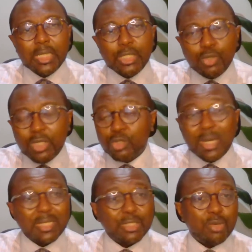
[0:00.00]
You need to
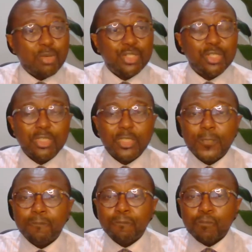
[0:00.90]
ask questions.
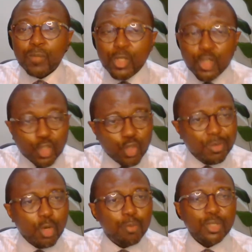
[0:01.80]
You need to be
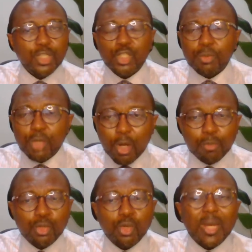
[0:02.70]
open. You need to be
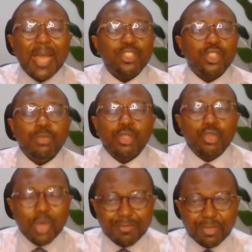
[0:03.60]
humble. Don't assume you
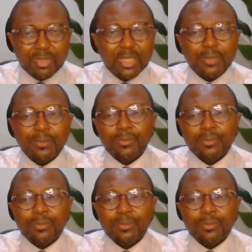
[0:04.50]
know everything.